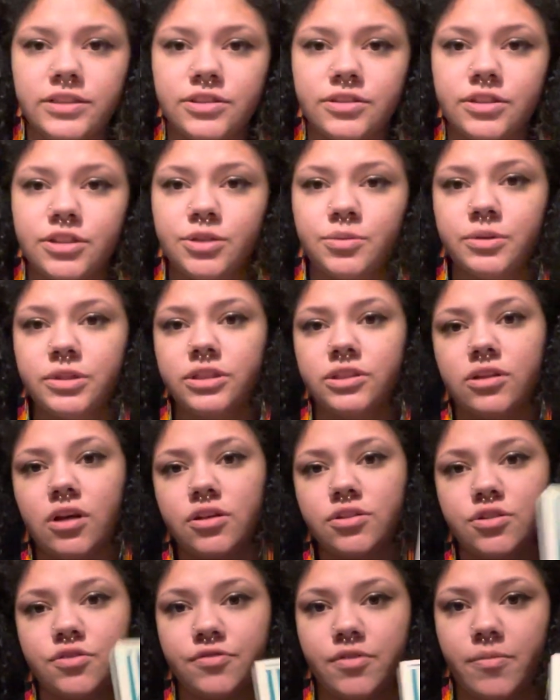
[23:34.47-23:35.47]
so this one is
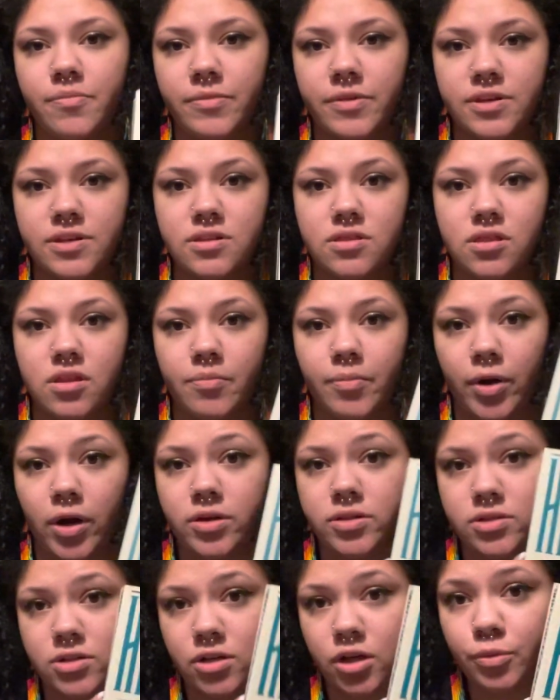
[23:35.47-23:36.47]
also from the
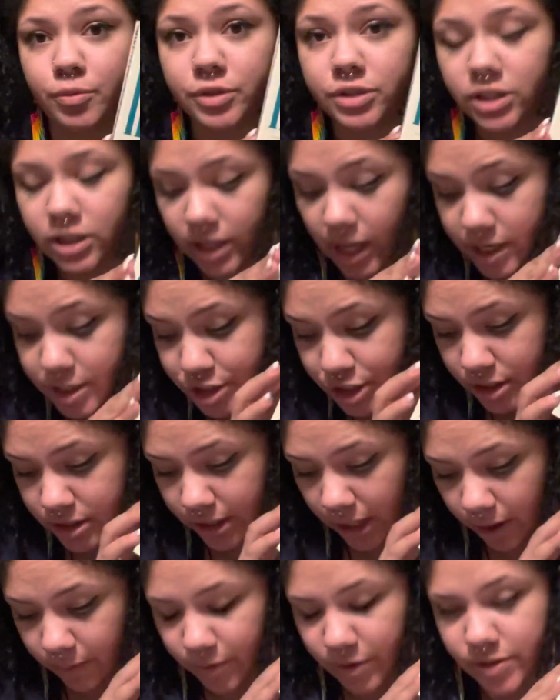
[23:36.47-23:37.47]
Barnes & Noble's collection
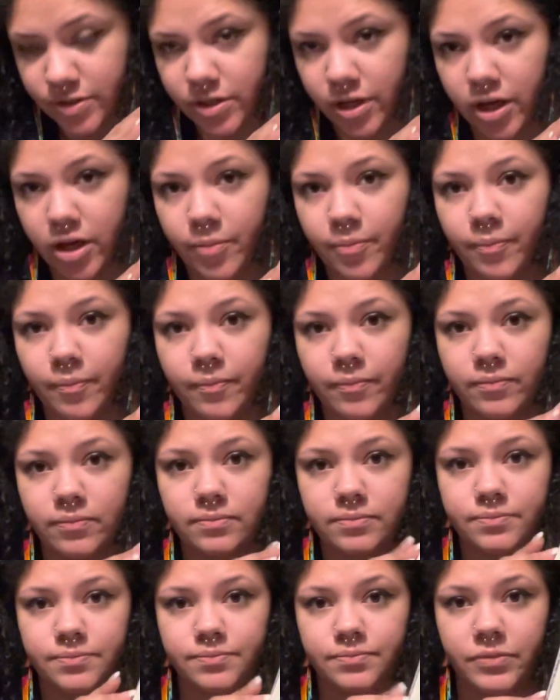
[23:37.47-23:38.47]
that was,
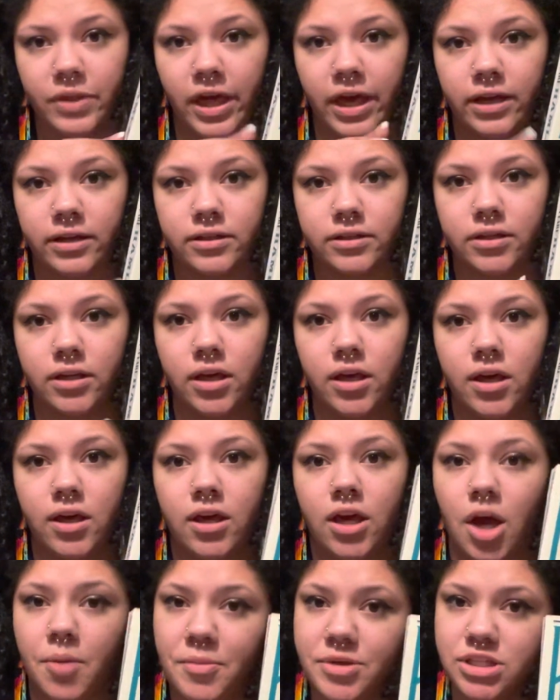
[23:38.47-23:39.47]
that
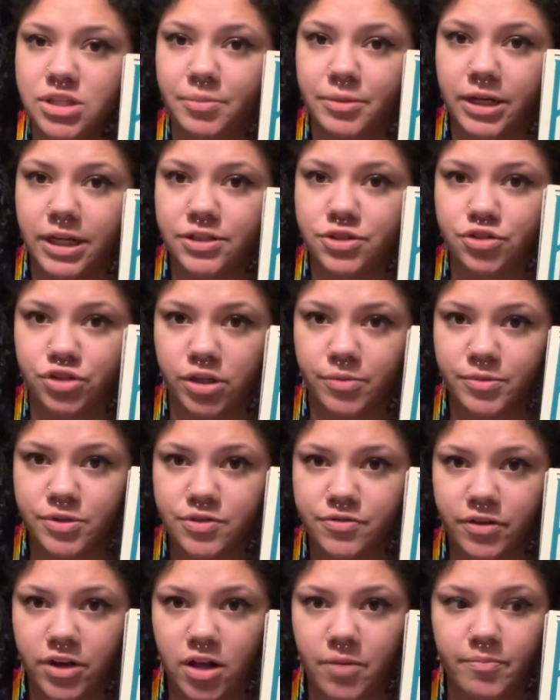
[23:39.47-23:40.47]
A Midsummer Night's Dream was
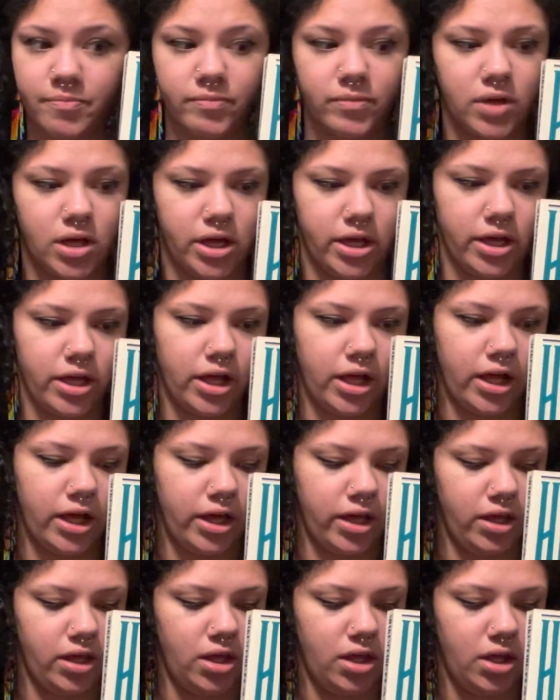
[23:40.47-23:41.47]
from.
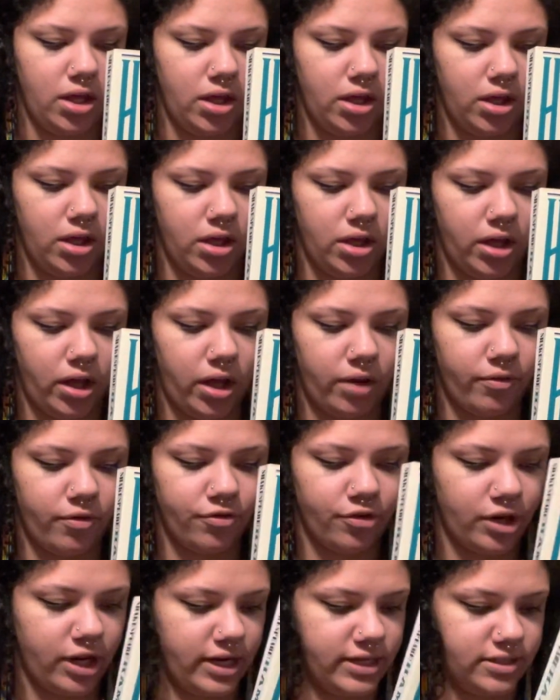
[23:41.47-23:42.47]

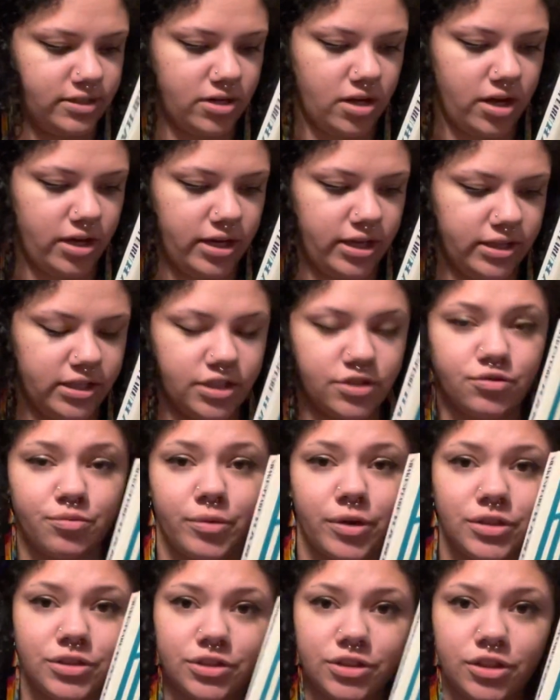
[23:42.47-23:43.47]
However, I did not get this from
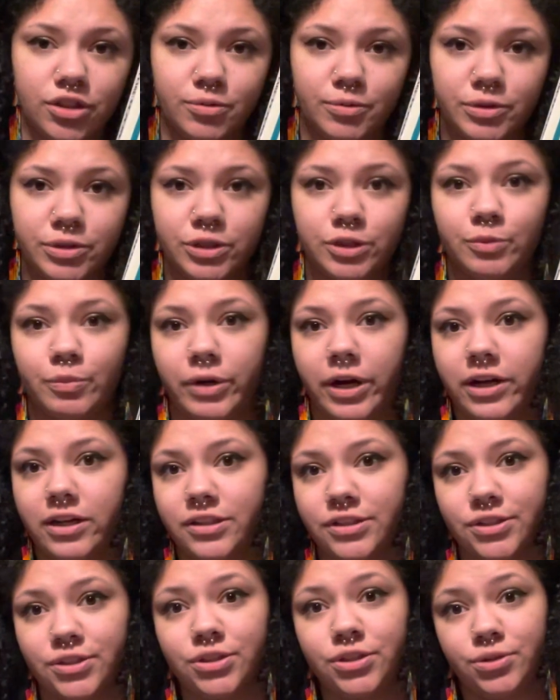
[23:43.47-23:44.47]
Barnes & Noble's, but I
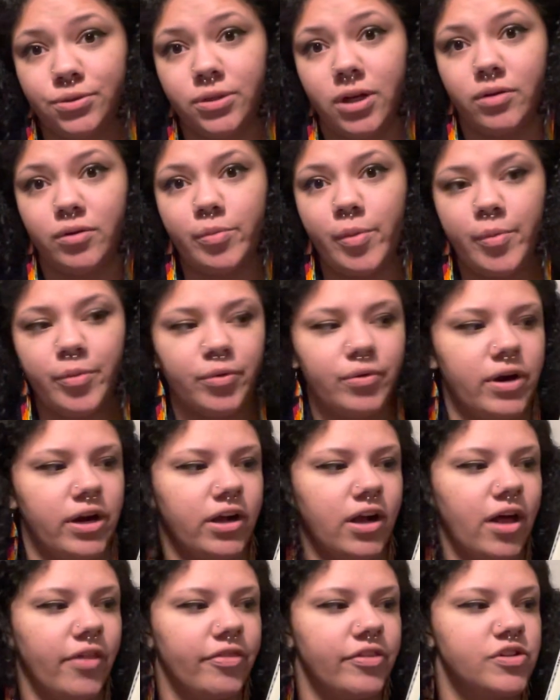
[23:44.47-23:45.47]
also do not remember where I
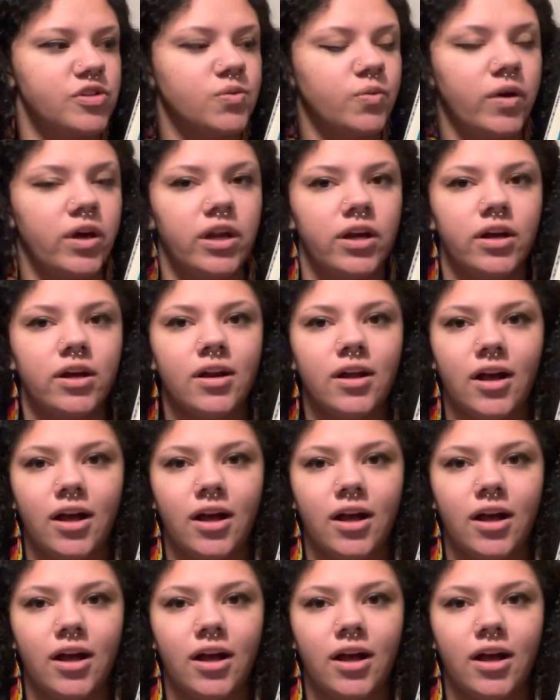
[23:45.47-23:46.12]
got this one.